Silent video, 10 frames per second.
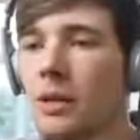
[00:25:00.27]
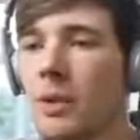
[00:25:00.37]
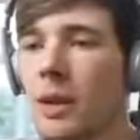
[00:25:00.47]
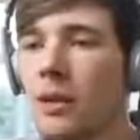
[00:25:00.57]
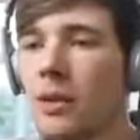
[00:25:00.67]
need to
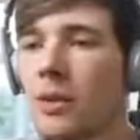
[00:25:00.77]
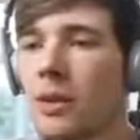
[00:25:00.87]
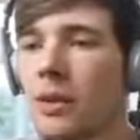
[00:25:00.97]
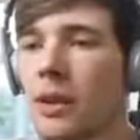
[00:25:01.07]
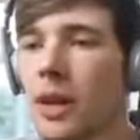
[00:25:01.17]
make those
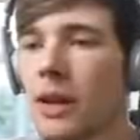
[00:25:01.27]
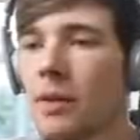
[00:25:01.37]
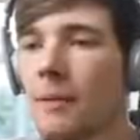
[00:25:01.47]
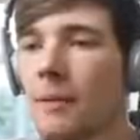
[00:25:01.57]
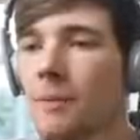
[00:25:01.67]
in a
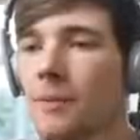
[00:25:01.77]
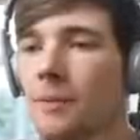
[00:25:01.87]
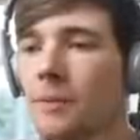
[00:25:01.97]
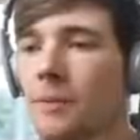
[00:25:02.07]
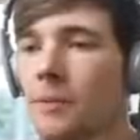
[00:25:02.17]
sec.
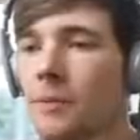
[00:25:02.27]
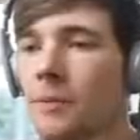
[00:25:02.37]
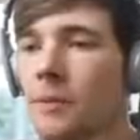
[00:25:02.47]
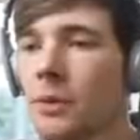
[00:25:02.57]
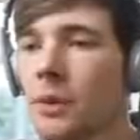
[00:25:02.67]

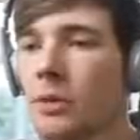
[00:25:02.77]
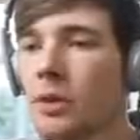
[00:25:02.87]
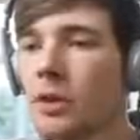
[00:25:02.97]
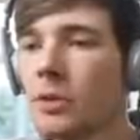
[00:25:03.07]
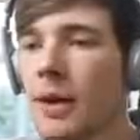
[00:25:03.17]
And
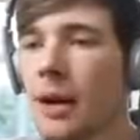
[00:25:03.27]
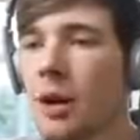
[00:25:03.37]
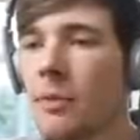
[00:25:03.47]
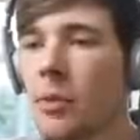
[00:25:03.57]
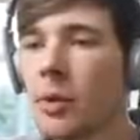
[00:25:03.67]
just smack
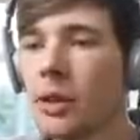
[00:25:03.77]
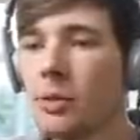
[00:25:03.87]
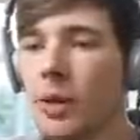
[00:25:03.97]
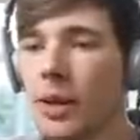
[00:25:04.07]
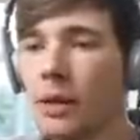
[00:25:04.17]
up all
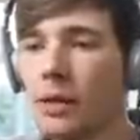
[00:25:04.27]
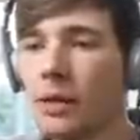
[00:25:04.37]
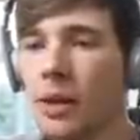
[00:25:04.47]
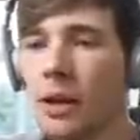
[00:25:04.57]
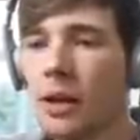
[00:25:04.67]
these
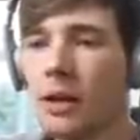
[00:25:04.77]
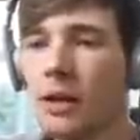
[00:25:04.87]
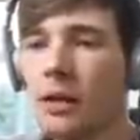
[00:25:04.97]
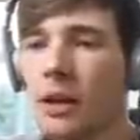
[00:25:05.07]
weeds because